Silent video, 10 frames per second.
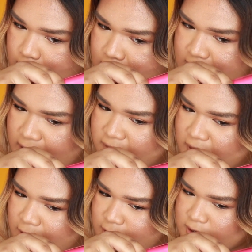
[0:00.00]
It's kind of
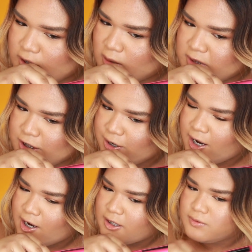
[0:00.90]
like you're sculpting your
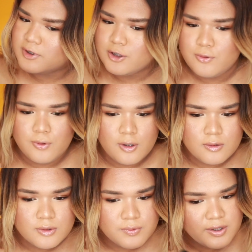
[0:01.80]
hair. It's really cool.
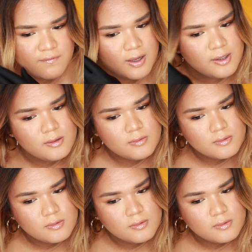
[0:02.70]
It's really fun.